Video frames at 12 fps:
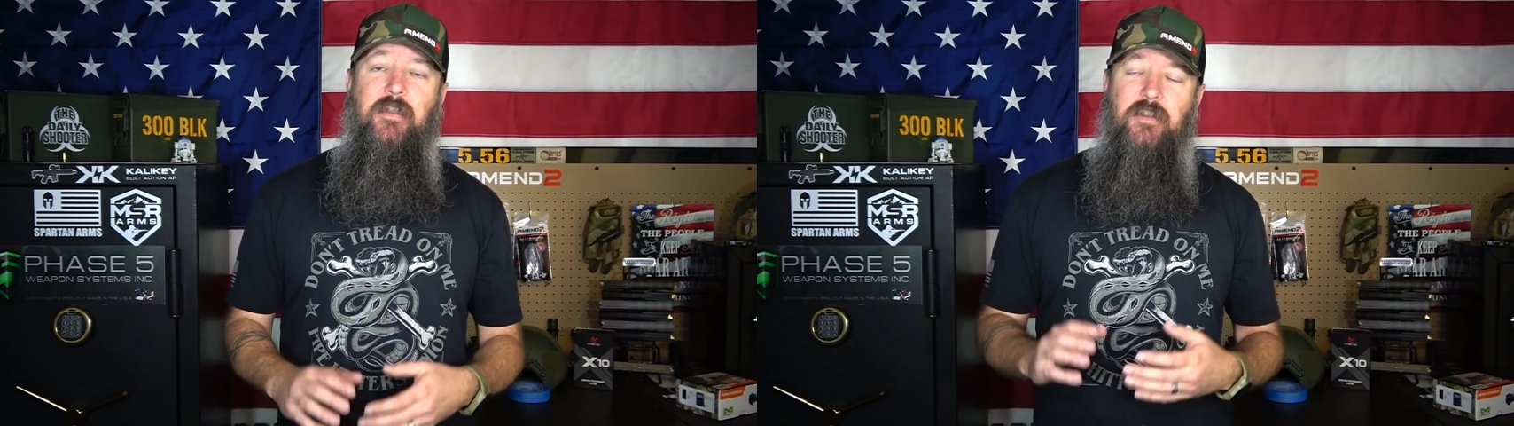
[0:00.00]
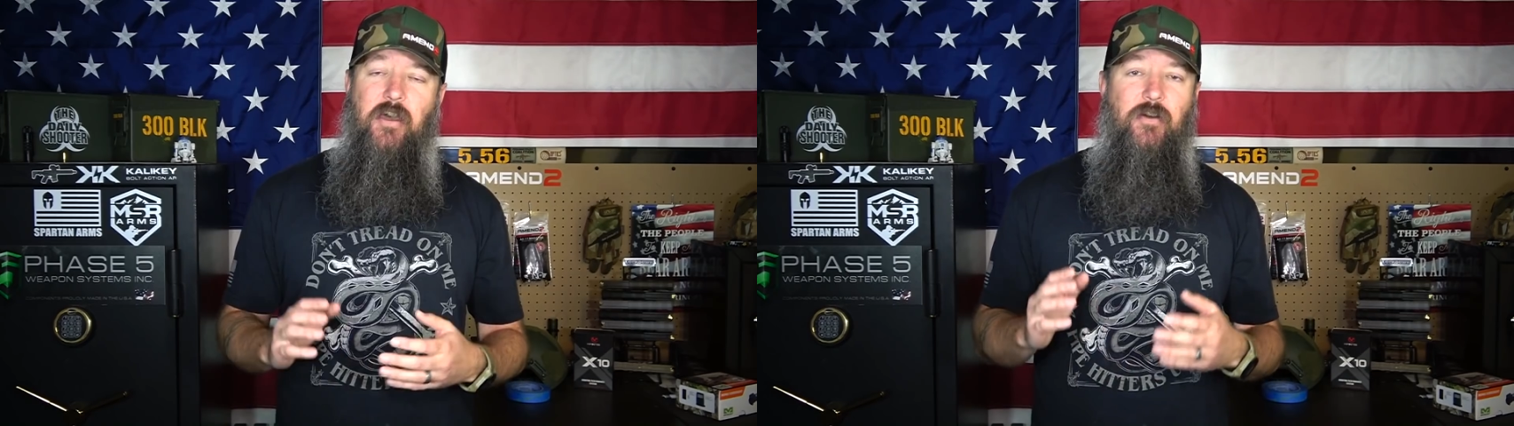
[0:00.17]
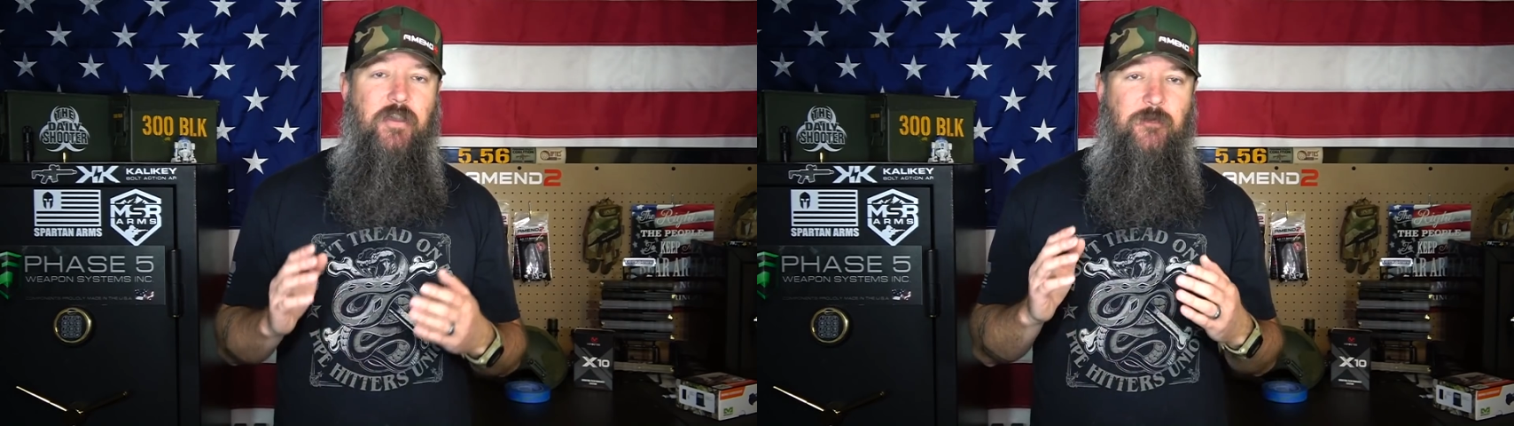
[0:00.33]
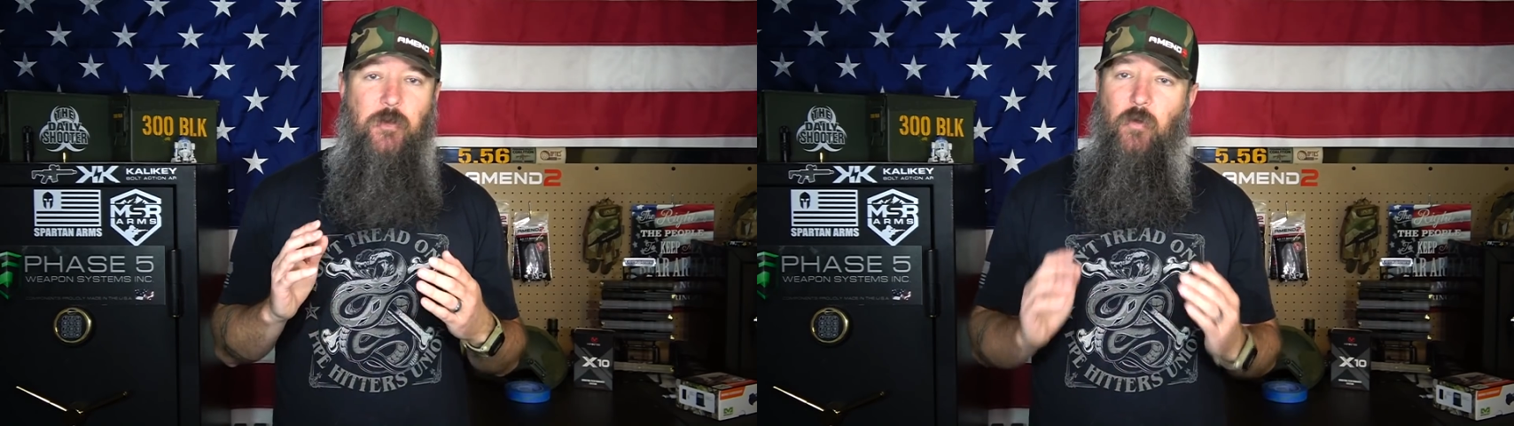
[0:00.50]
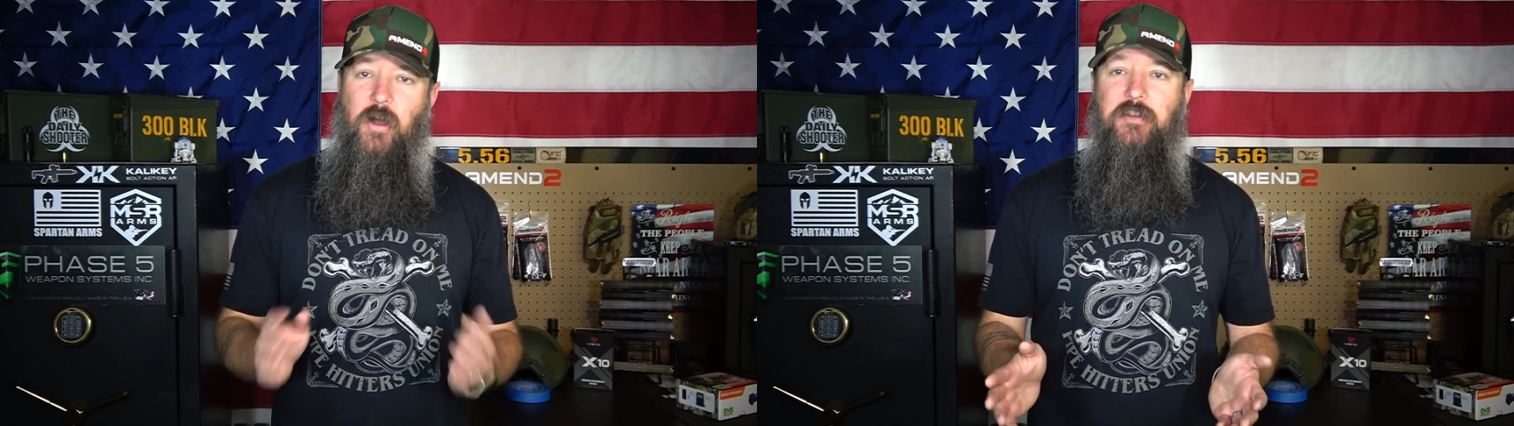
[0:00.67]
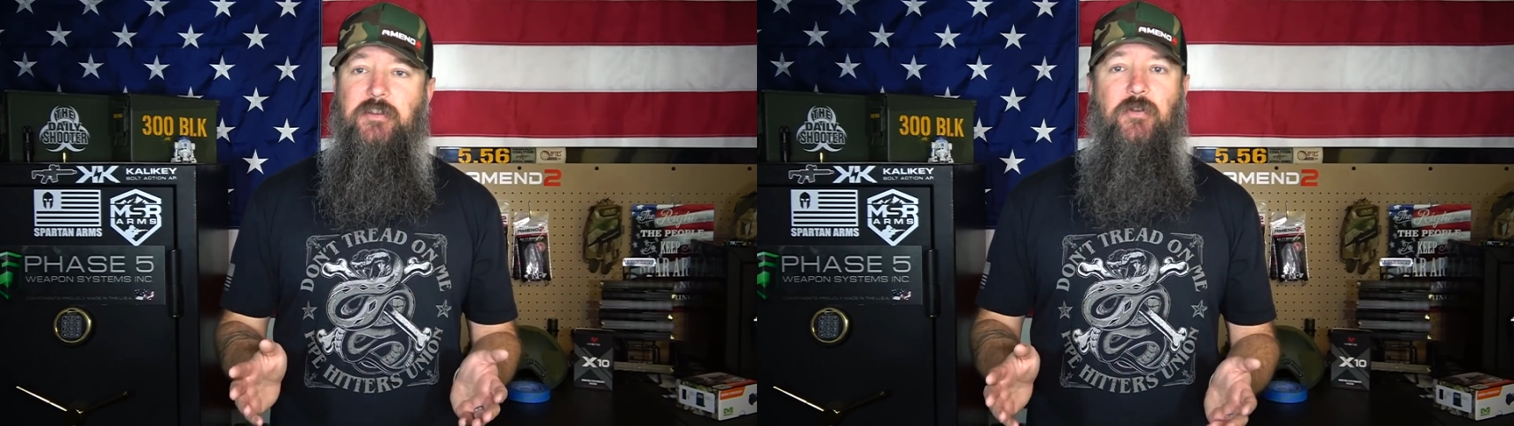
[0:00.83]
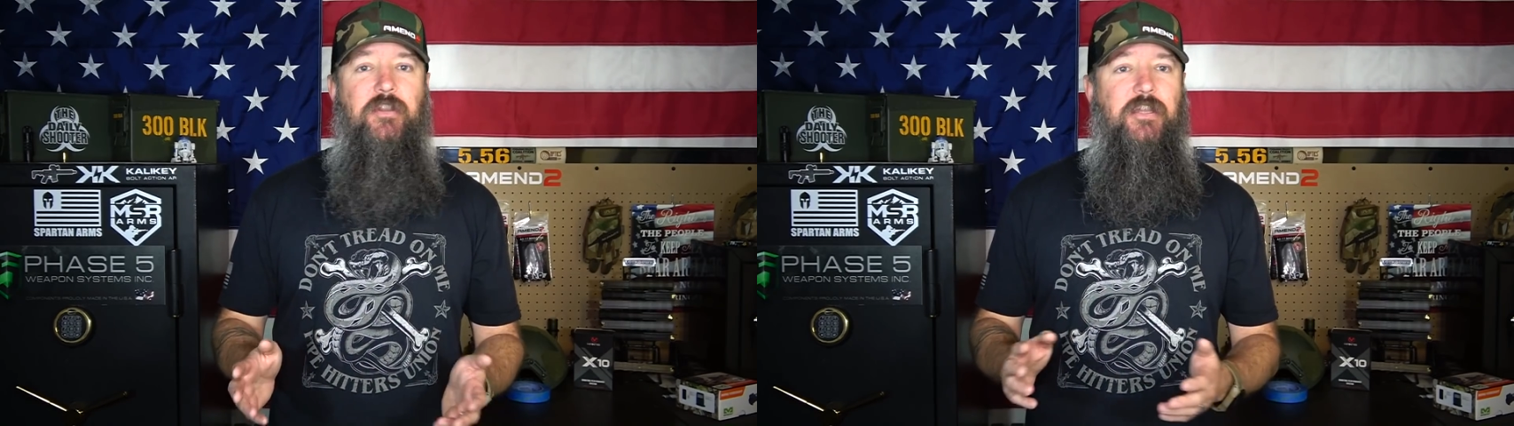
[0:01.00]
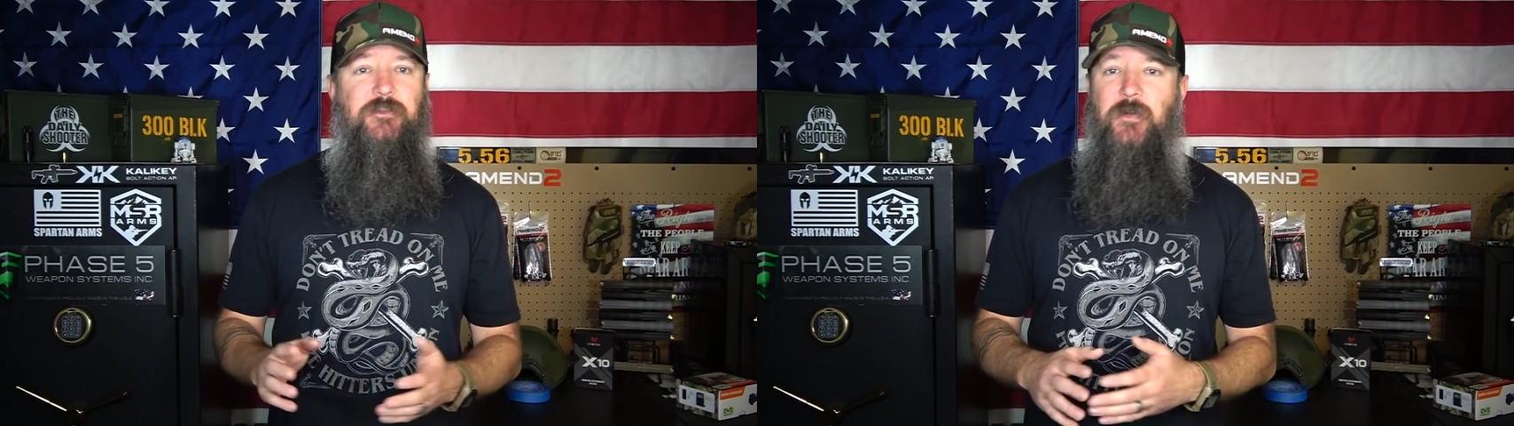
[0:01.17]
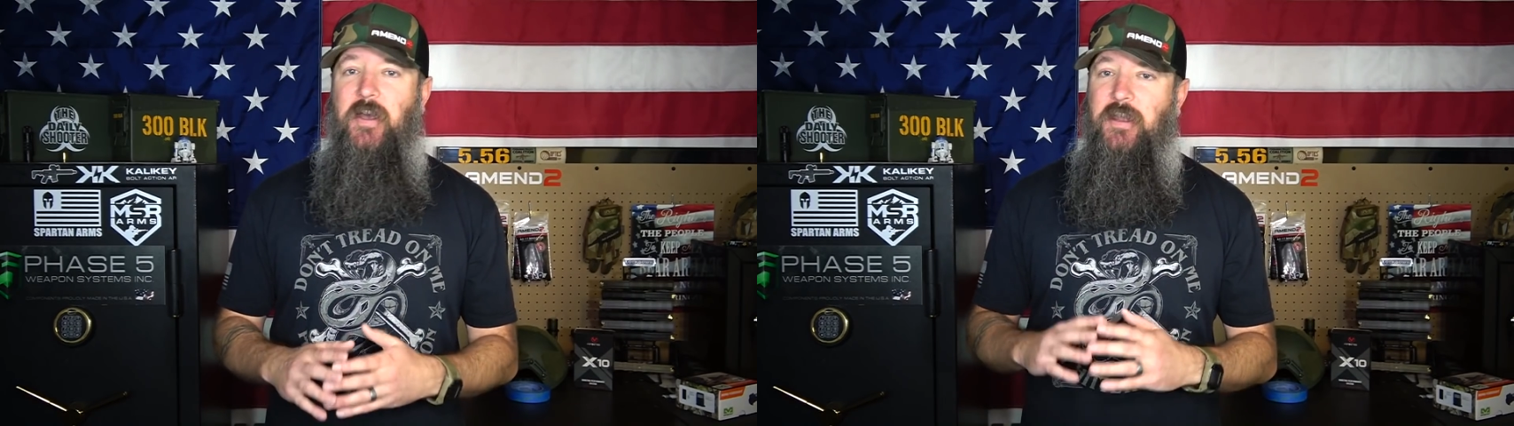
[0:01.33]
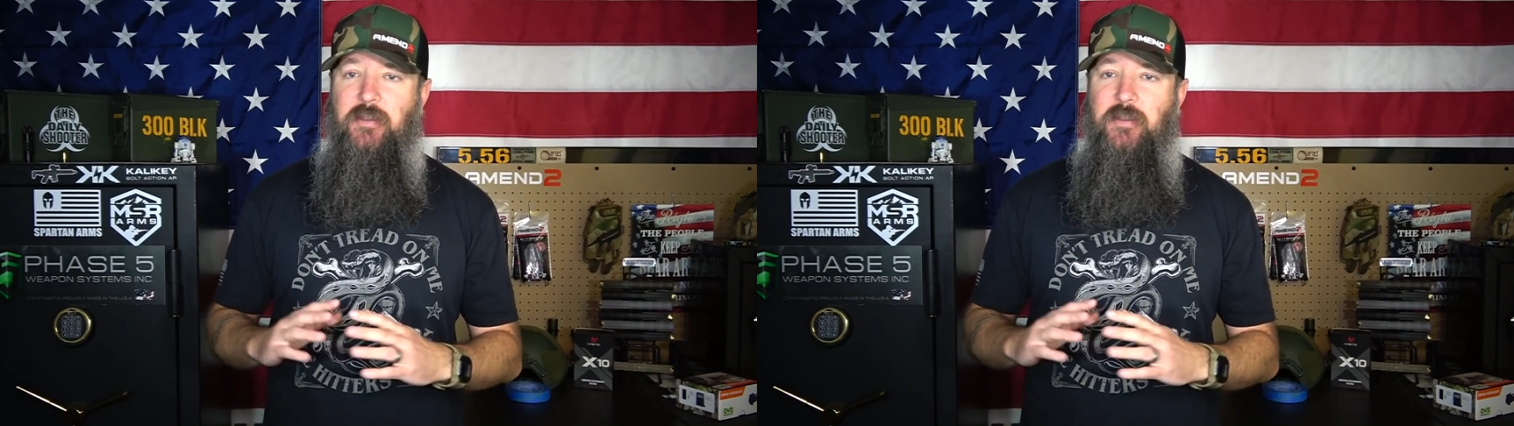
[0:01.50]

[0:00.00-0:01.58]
No, if you want to do it, that's fine.